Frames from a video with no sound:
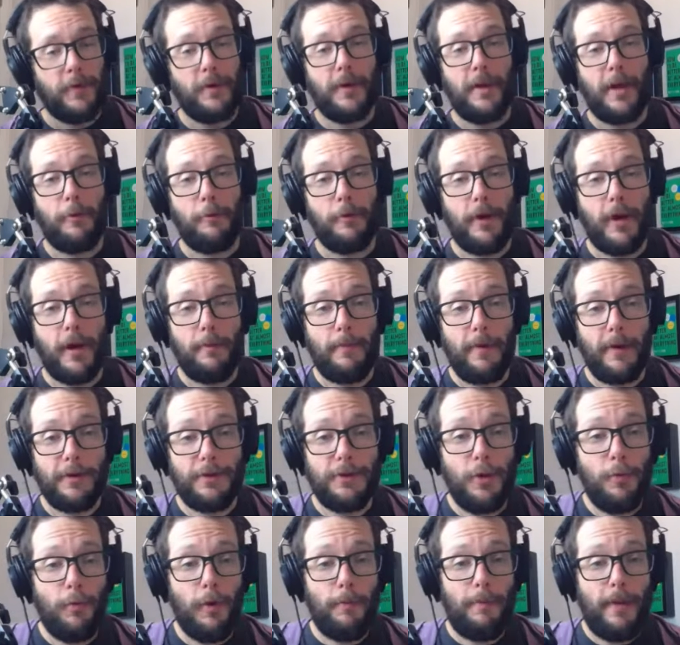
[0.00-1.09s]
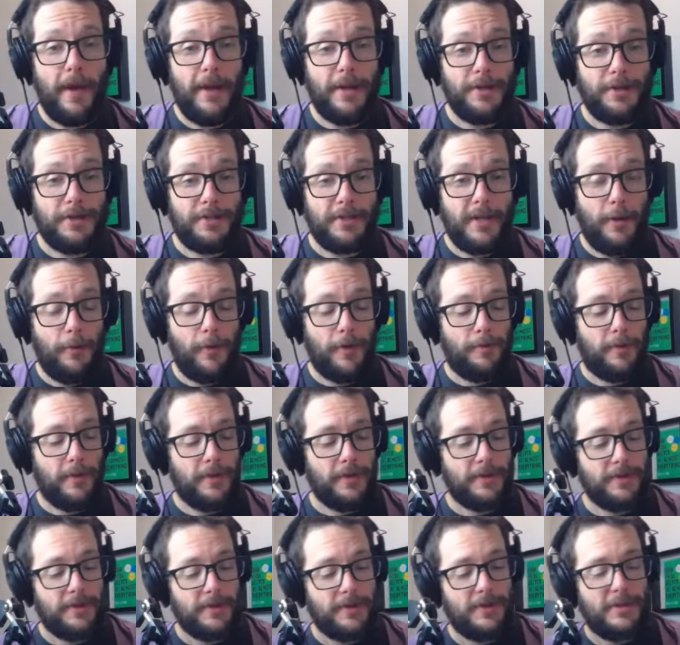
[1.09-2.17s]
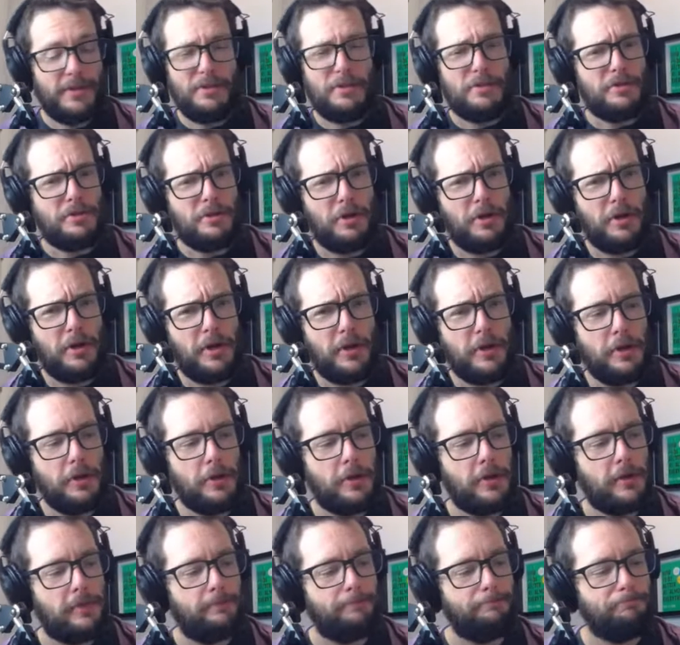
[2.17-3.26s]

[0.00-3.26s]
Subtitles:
Okay, we got about 2 more pages. Stay with me. It's going to get good.